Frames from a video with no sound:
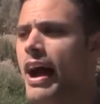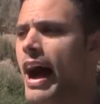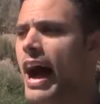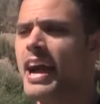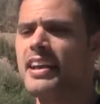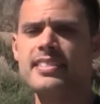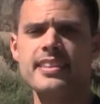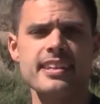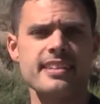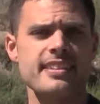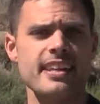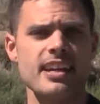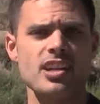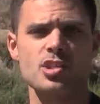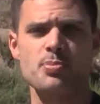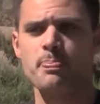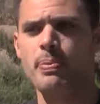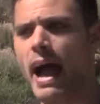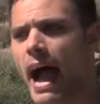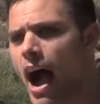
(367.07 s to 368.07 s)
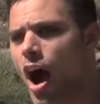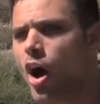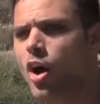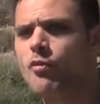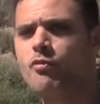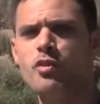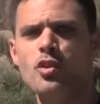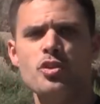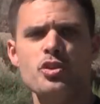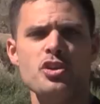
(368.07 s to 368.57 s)
I think there's
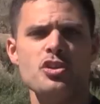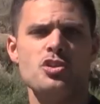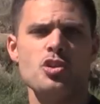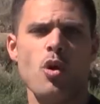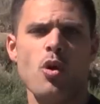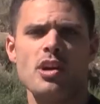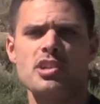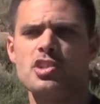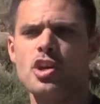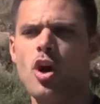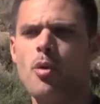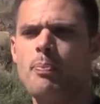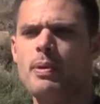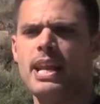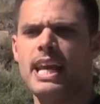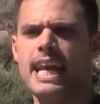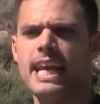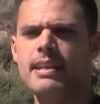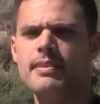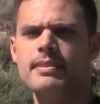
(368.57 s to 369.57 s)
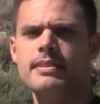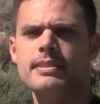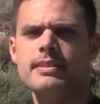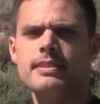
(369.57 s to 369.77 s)
powerful new doors opening.